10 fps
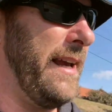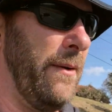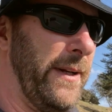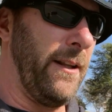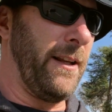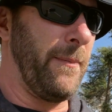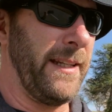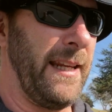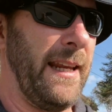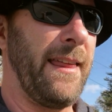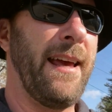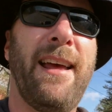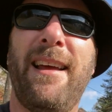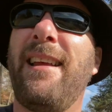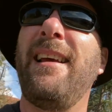I went to look at my teeth,
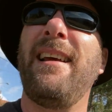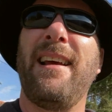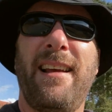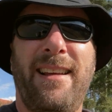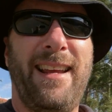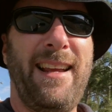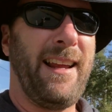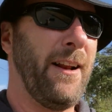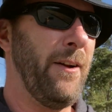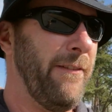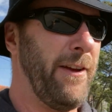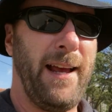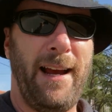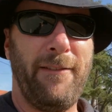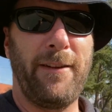
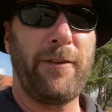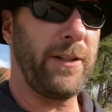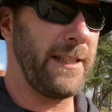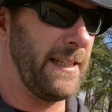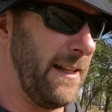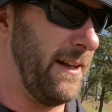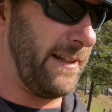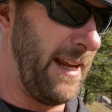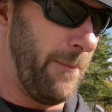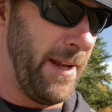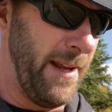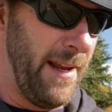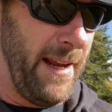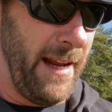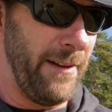I've lived overseas a long time,
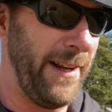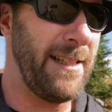and I've had